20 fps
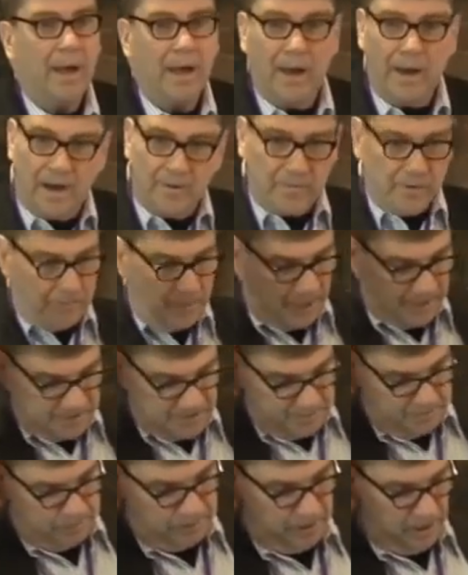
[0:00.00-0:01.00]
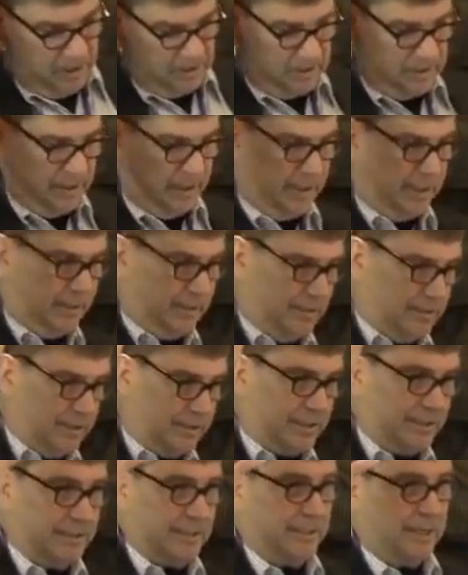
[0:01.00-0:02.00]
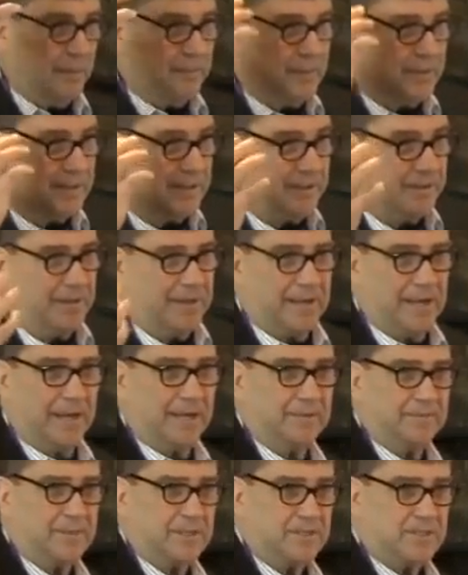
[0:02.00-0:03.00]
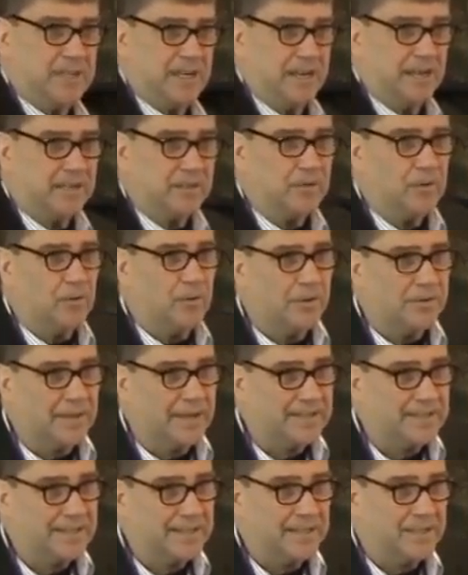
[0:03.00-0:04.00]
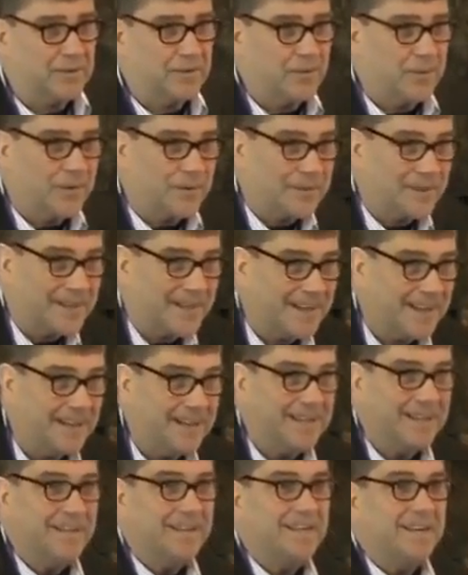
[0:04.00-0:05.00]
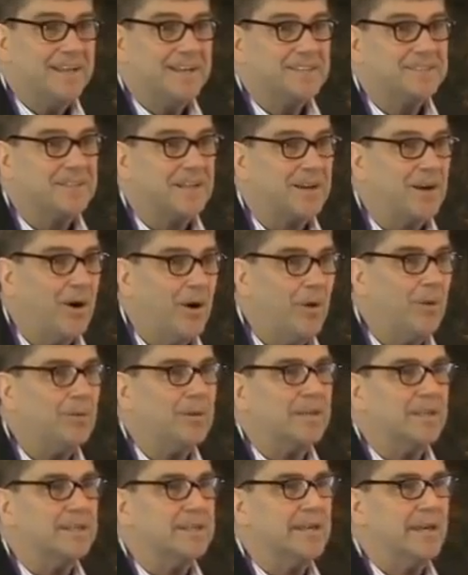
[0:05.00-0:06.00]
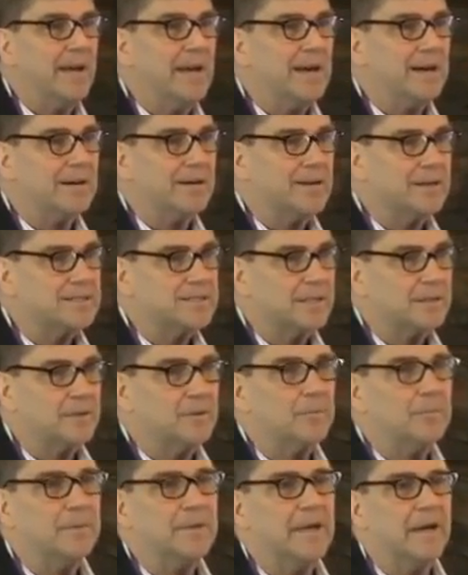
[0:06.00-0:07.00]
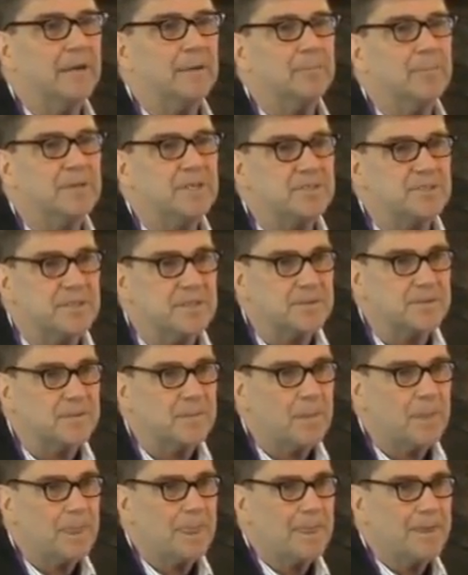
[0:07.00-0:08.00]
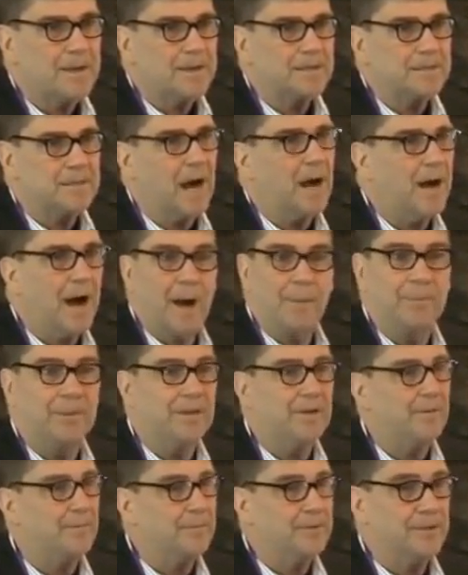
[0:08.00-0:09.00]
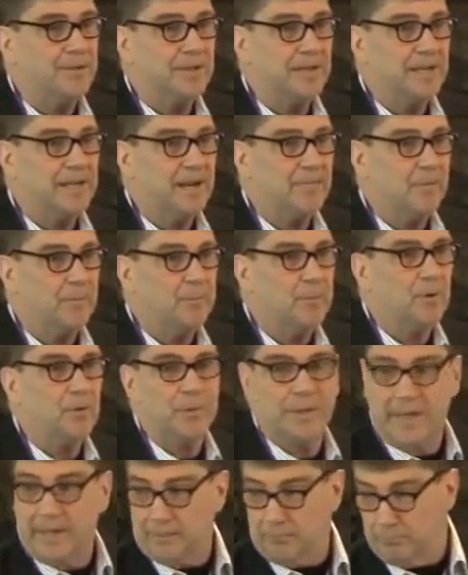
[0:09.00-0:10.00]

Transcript: Everybody's plugged in, looking at, I mean, they, they got it, this hand going, that hand going, they got, it's like, holy cow, Christ, I'm going to be out of business. Because I, I believe, I mean, you can't have a book without